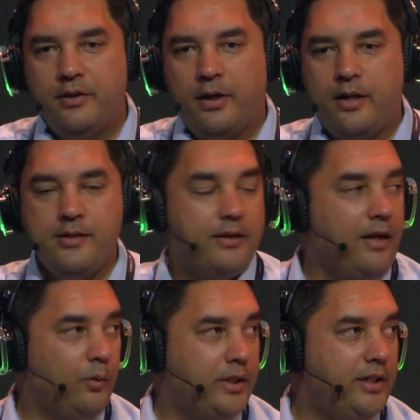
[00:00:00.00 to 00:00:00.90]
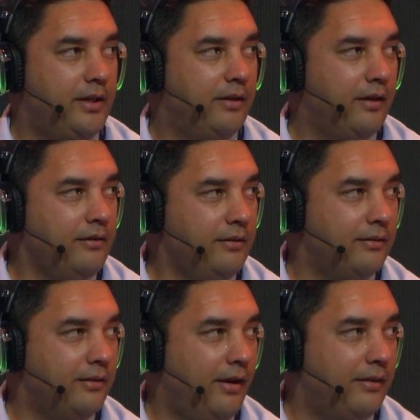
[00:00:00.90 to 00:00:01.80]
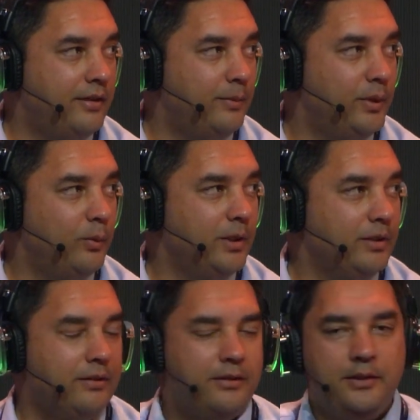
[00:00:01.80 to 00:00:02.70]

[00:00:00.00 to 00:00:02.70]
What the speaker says: runs in our DNA at DP World.